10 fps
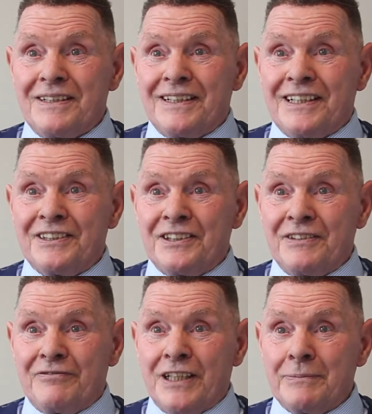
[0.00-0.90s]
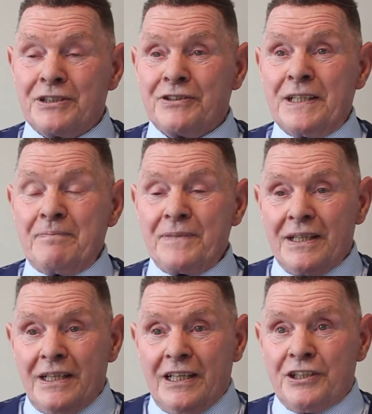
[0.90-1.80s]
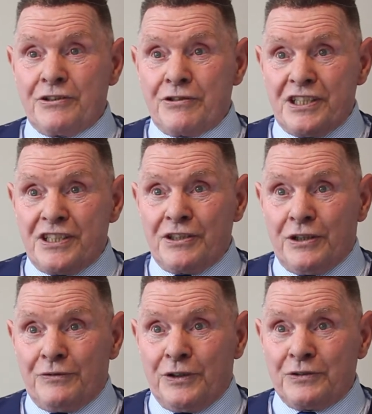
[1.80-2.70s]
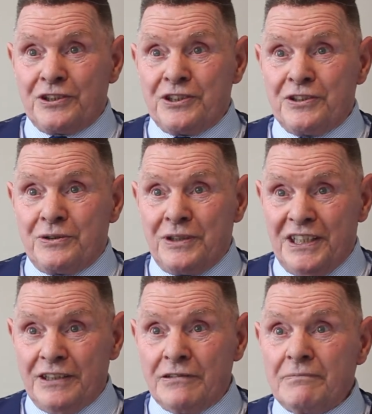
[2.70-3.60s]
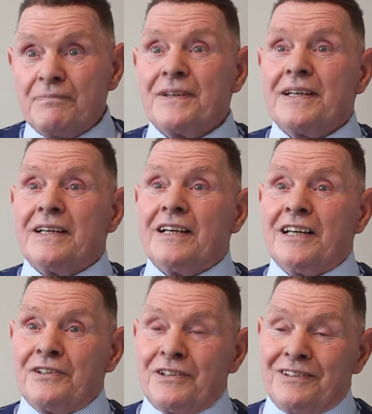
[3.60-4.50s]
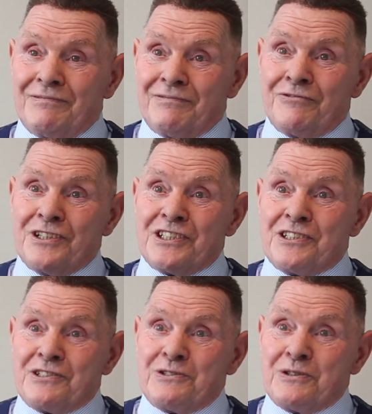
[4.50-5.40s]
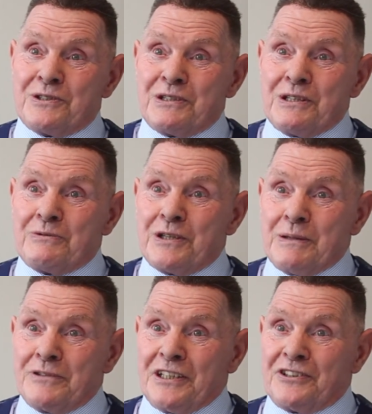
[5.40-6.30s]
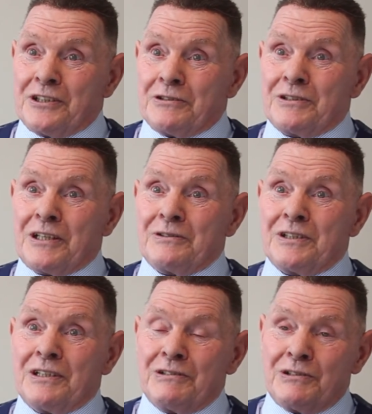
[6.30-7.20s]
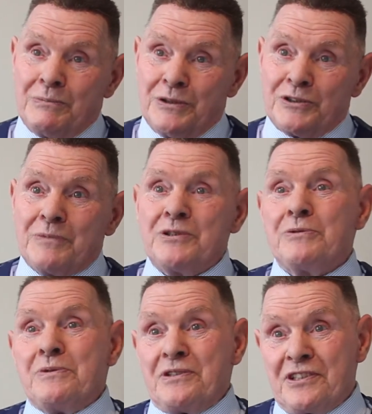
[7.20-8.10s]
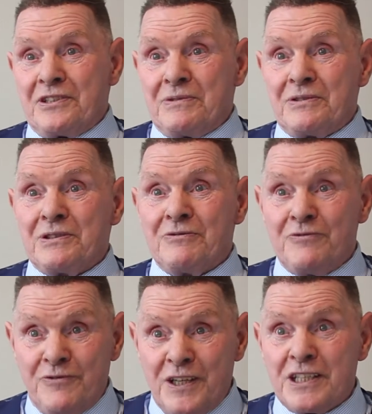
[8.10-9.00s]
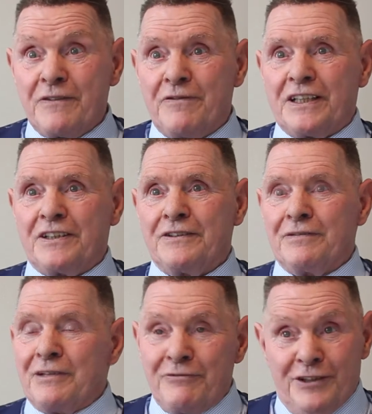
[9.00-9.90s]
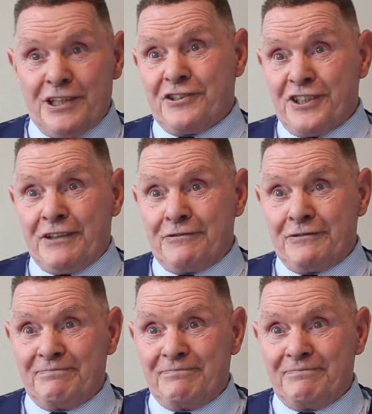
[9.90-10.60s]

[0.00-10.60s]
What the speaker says: anti-inflammatory, increasing of oxygen to heal, and raises your white blood cell count to build up your immune system. So it's very effective and very safe.